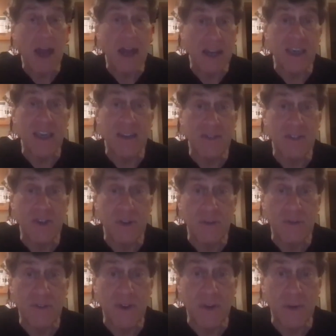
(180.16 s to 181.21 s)
how to give good
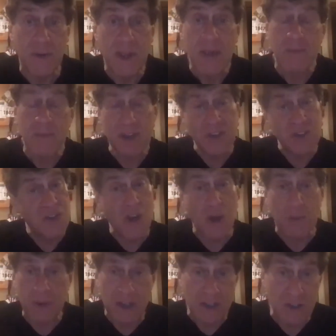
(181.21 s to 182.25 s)
phone, because
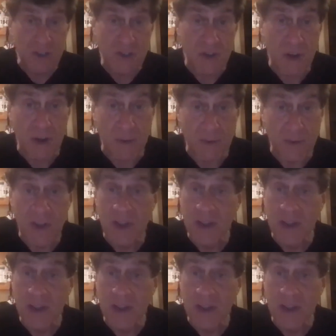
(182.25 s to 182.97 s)
nobody deserves